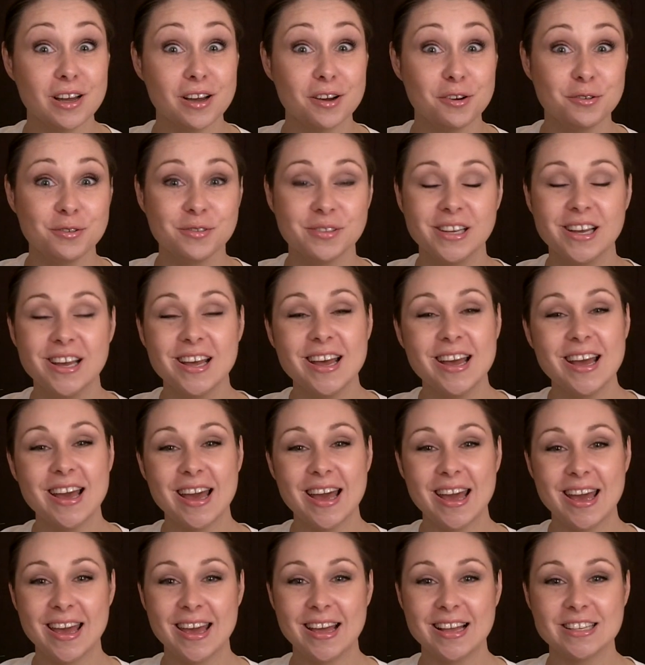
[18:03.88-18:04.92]
me know.
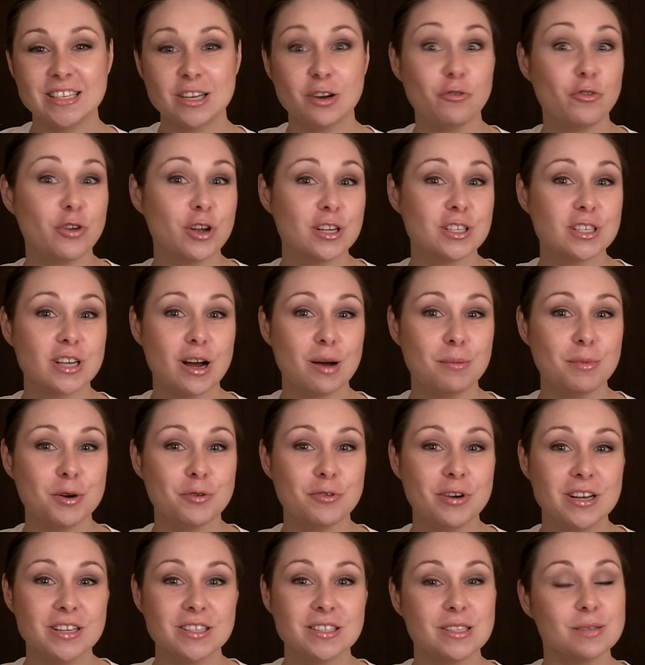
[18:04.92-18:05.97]
And don't forget to
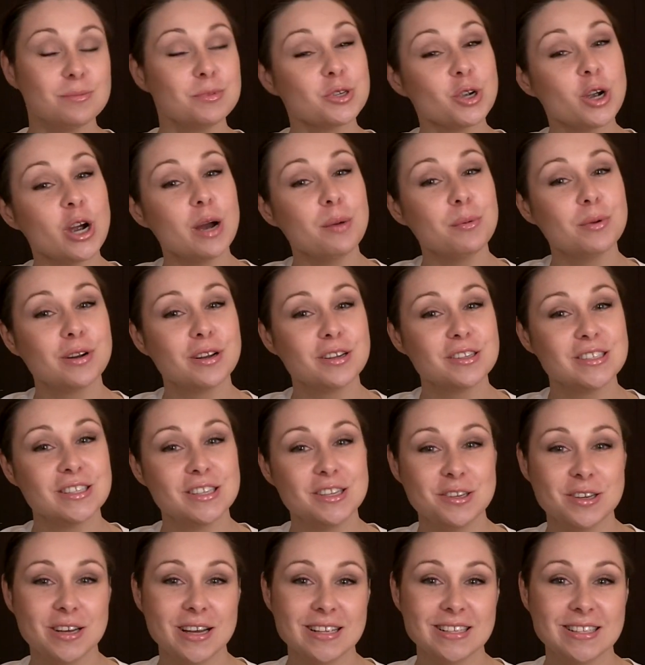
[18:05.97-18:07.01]
comment, rate, and subscribe. And I'll
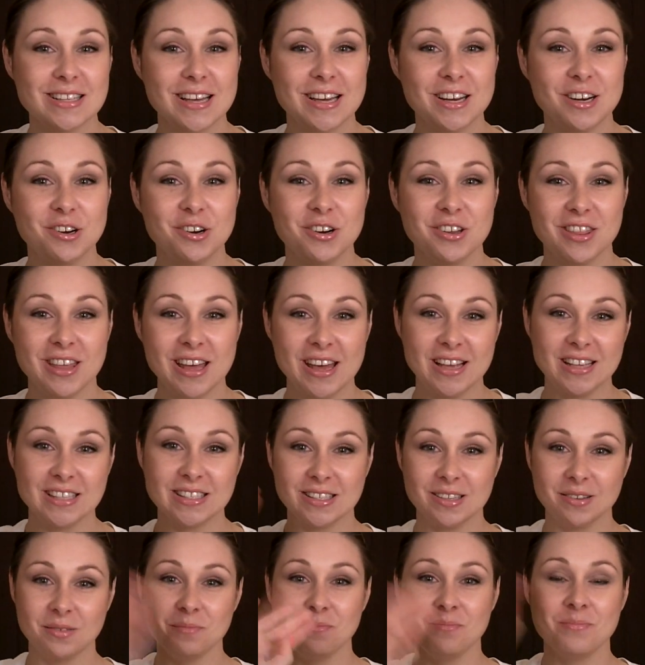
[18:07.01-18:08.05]
see you guys later.
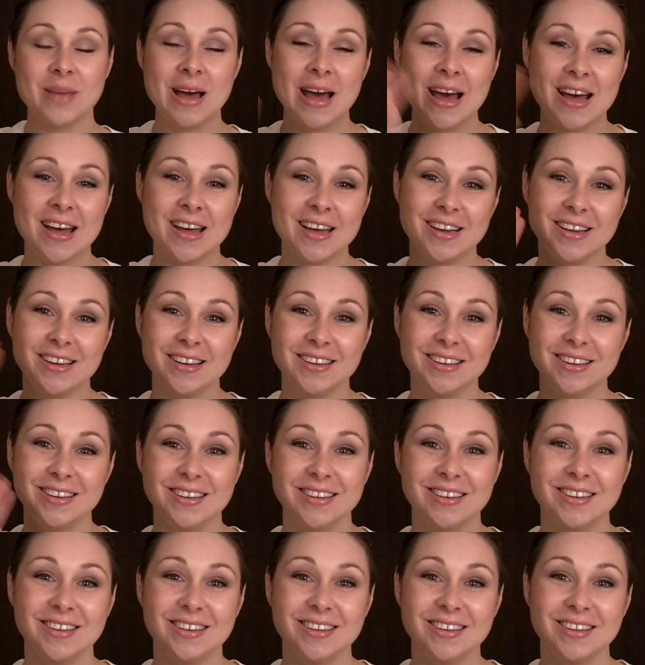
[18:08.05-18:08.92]
Thanks. Bye.